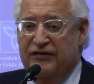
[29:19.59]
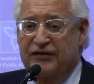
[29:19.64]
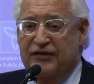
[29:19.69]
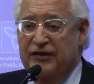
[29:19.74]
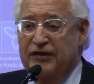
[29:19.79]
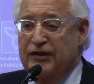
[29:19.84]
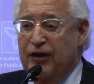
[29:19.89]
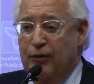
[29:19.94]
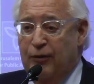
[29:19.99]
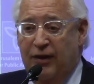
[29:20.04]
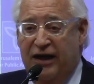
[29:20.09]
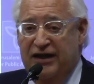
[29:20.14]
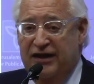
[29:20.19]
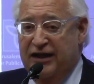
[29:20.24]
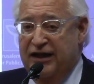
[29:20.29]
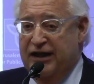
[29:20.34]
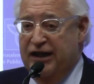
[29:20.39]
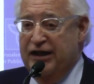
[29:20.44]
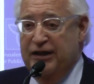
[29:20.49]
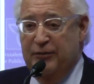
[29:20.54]
there is no
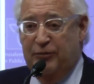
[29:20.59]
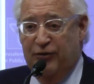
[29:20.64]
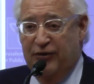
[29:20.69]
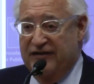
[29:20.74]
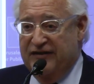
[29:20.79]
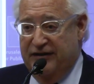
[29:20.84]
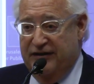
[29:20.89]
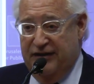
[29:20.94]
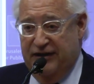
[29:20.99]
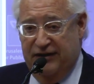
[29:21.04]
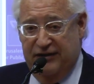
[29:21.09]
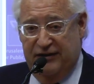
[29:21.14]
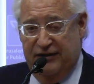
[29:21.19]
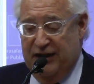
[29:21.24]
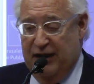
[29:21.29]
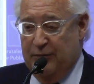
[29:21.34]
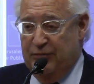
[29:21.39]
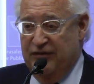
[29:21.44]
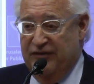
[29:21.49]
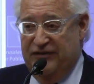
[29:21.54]
way that any
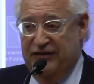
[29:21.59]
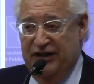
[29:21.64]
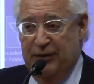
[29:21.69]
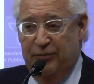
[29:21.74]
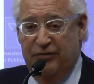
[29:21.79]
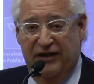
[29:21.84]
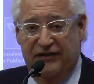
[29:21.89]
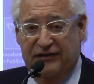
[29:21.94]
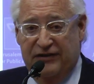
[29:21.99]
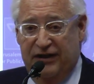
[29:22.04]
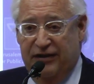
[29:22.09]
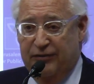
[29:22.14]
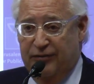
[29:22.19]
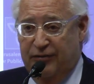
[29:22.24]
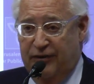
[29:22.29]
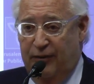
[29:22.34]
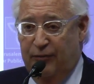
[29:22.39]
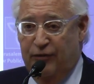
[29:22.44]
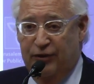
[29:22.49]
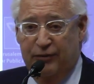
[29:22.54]
president that preceded
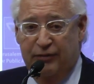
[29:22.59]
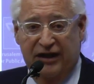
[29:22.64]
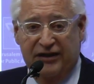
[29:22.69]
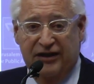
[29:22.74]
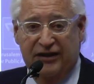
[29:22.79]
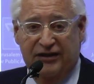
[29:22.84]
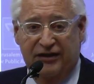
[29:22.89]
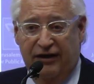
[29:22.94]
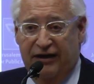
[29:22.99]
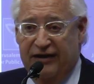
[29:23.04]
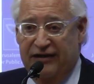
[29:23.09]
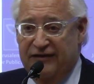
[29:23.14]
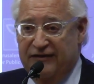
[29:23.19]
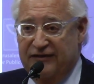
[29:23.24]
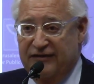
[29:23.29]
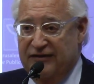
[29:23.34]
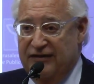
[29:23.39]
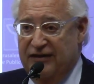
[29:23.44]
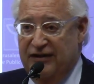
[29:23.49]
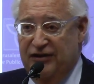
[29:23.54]
President Trump would
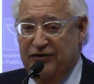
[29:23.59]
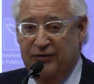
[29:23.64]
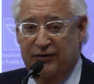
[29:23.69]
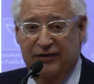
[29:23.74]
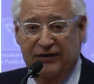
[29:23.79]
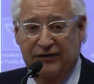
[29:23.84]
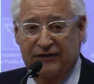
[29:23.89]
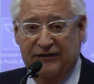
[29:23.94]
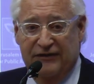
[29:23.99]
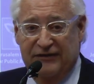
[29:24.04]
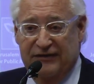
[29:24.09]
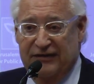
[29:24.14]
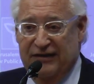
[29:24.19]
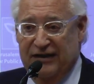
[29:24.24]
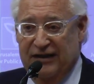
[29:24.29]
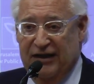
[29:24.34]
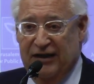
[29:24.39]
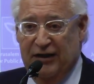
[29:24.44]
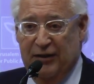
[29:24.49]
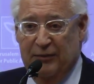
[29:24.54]
recognize
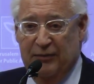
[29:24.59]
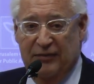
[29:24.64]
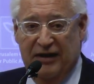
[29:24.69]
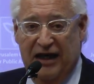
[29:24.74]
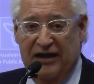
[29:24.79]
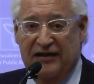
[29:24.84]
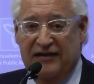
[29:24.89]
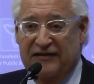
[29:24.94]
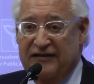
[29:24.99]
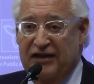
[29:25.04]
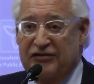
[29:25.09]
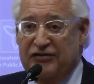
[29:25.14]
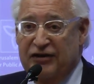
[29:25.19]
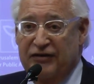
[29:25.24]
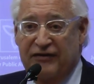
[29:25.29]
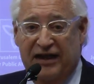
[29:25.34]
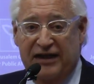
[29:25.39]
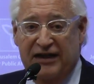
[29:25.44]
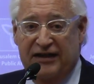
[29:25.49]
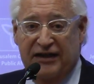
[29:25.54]
Israel's
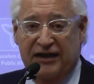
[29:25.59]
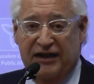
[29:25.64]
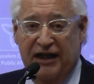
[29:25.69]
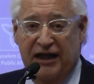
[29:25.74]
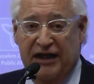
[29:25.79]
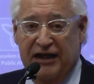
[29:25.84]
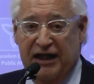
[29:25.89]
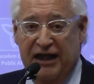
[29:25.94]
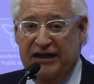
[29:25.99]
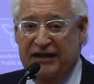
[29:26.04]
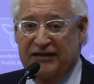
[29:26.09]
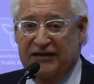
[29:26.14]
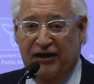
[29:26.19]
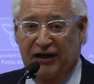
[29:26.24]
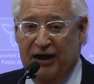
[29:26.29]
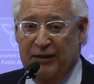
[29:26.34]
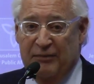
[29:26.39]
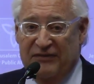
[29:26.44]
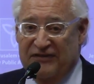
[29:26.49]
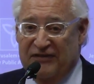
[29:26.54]
annexation of anything at
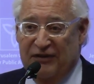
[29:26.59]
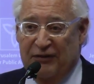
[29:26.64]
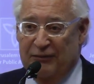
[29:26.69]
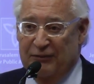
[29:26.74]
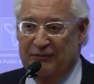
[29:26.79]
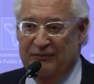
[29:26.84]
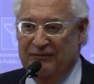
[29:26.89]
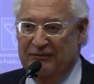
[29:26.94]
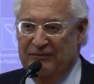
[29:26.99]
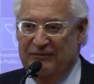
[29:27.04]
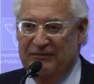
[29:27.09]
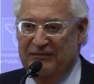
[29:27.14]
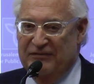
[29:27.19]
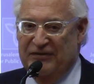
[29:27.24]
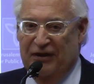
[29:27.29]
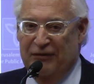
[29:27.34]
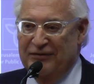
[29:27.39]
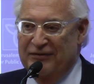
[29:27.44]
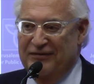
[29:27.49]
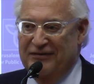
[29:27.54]
any time. So
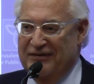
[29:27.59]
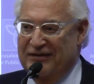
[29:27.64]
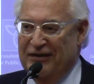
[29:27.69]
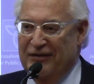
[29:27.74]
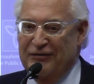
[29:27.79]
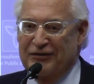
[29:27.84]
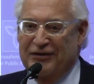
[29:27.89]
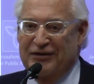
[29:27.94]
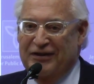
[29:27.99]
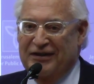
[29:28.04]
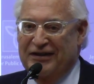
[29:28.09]
don't